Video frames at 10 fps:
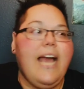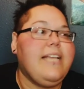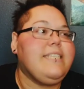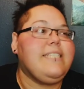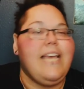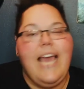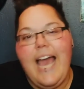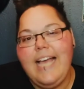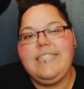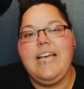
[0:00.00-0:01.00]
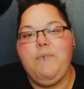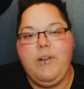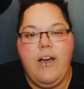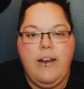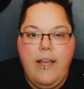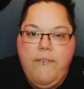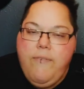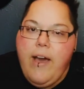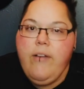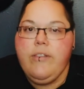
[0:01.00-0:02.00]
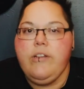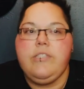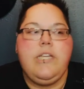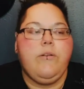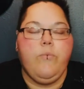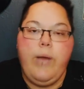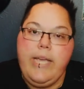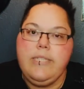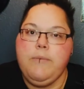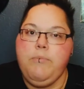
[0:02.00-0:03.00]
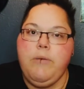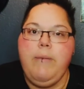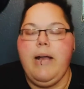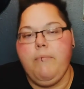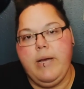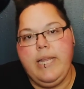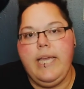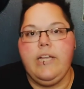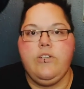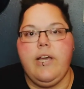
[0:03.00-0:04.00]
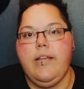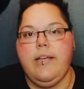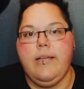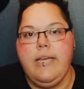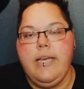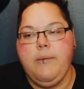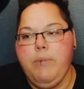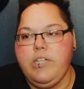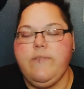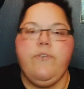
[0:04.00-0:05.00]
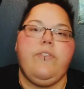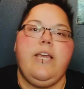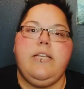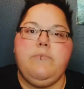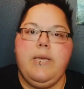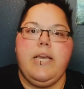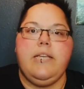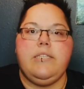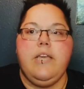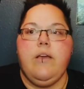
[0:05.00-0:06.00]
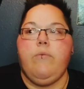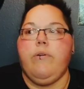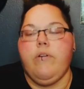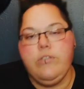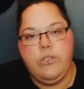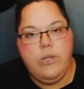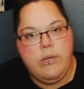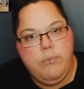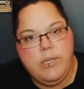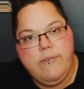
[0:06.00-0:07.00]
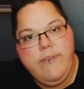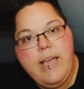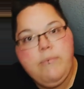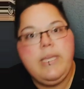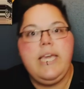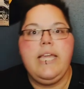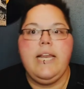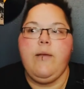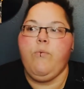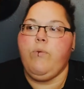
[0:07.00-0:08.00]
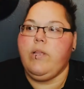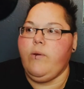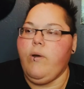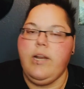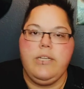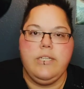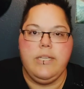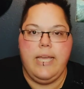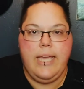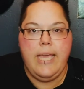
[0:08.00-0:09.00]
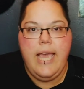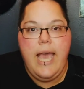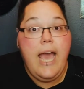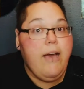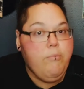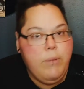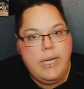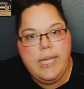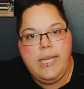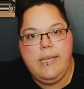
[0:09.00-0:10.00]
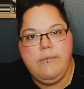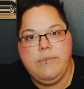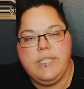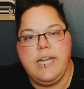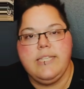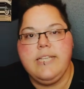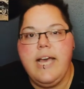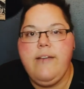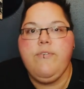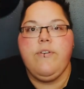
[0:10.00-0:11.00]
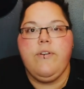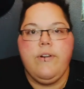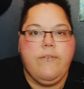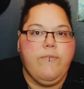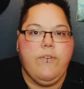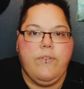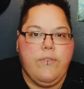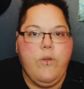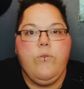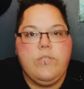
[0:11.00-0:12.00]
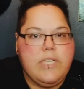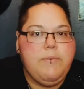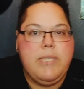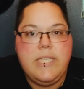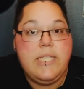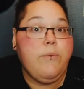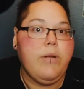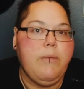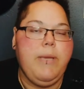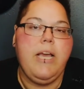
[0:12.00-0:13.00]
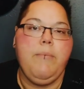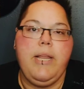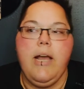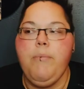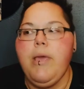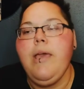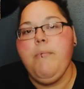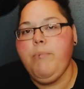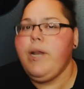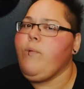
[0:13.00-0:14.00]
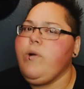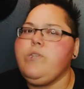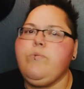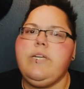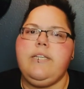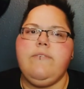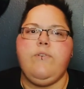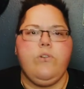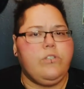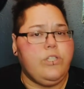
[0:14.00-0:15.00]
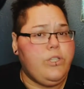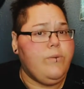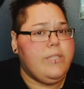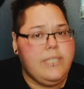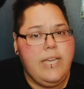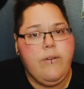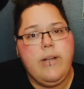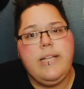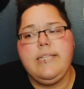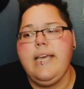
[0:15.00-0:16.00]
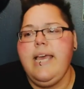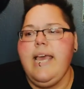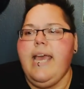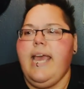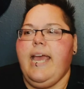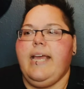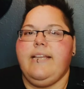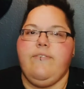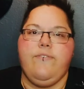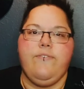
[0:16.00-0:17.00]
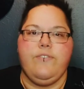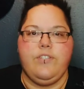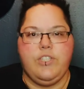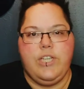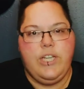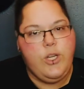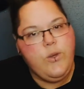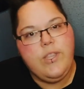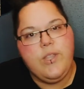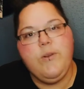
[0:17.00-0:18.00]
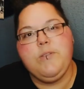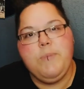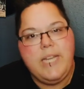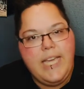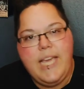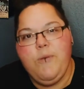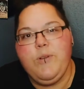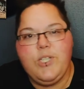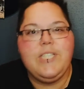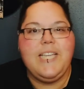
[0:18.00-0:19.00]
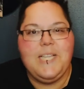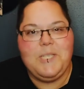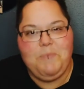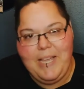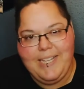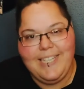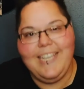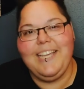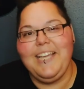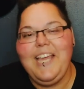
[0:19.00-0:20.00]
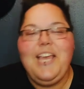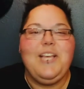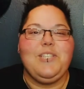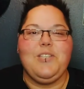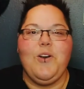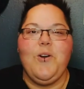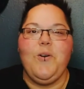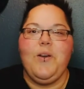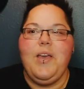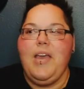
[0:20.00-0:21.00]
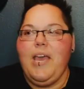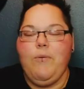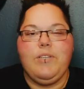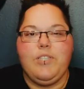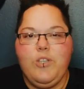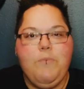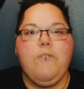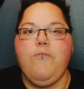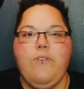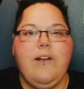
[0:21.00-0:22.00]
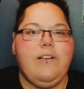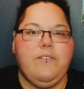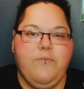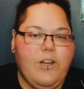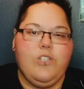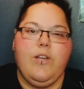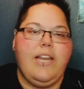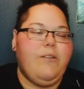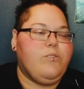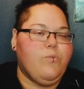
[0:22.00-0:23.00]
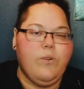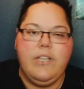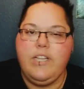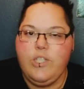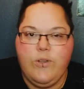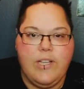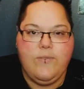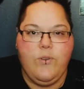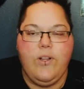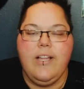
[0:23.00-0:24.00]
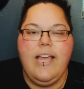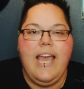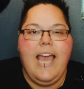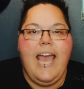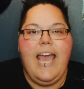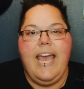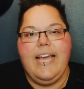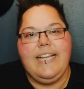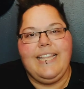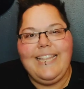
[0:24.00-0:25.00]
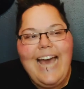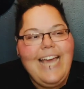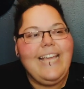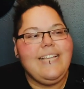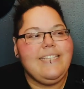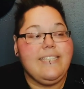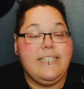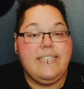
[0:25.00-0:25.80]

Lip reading: as time went on, I found little secret ways to put back money and try to budget for things, because we were also trying to build a family and I really wanted to like have money set aside for those expenses that were going to be coming up. But it was really difficult to do in secret. And if she knew that there was money, it would just get spent. So it was super frustrating. It was really stressful. And that is